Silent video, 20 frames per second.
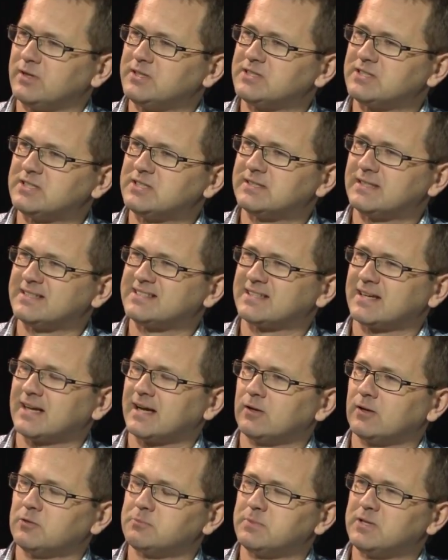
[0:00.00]
for instance, that
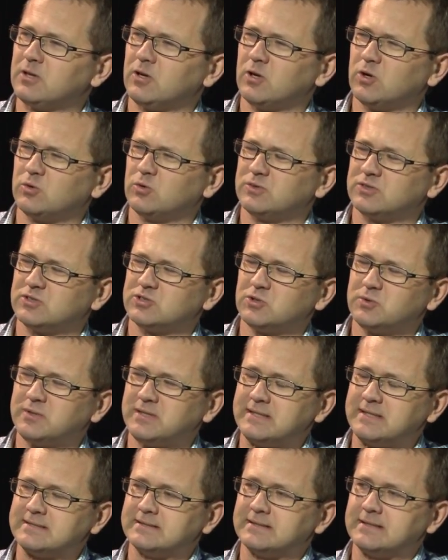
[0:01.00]
cannot be cloned so
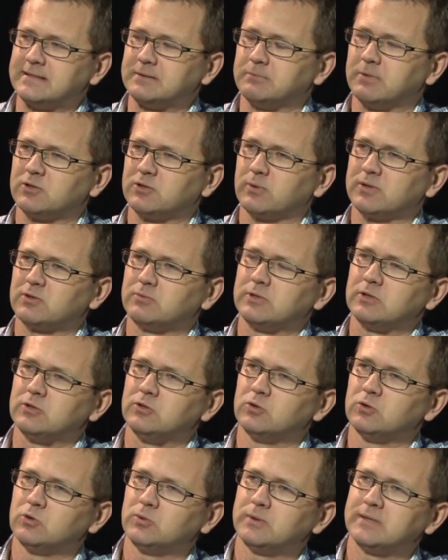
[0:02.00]
easily. But what we
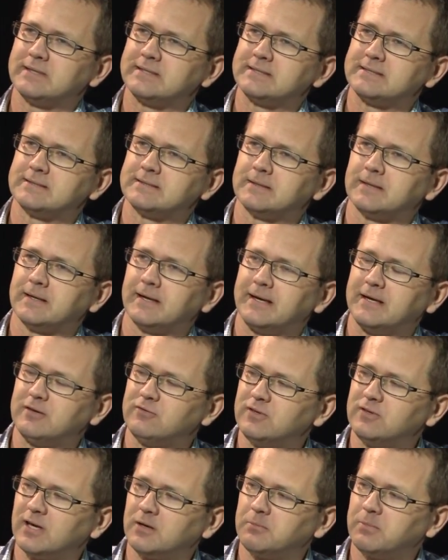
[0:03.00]
do is
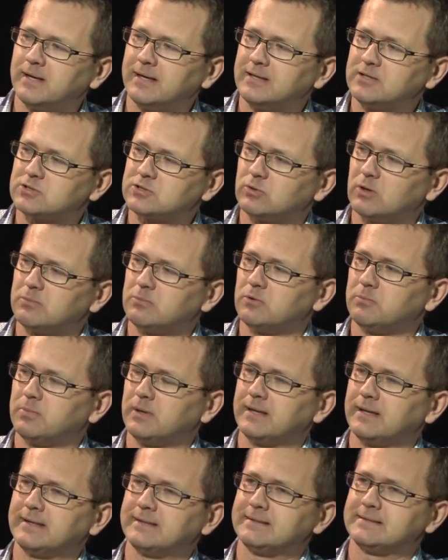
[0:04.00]
hevea plants, rubber
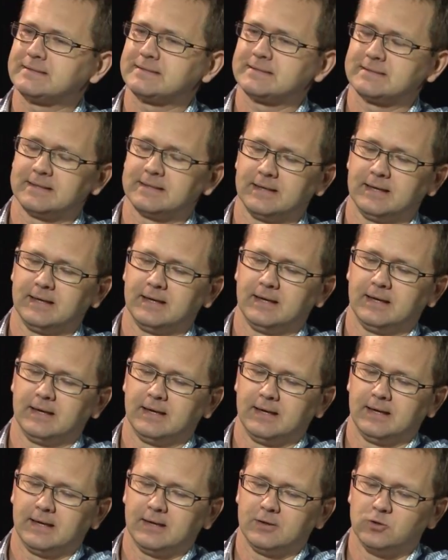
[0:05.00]
plants,
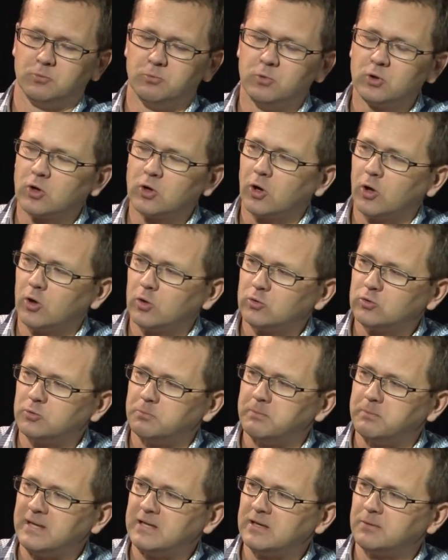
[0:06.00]
the muco,
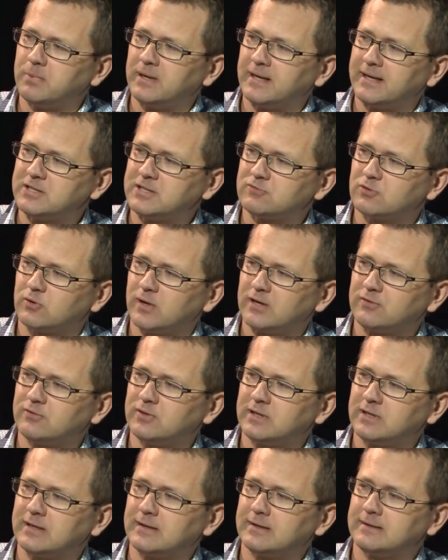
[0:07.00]
the melia plants for
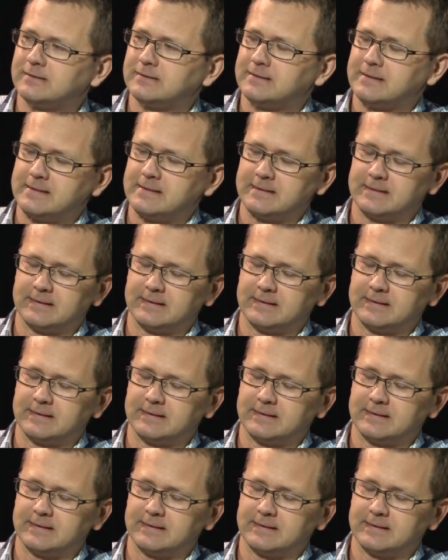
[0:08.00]
Africa,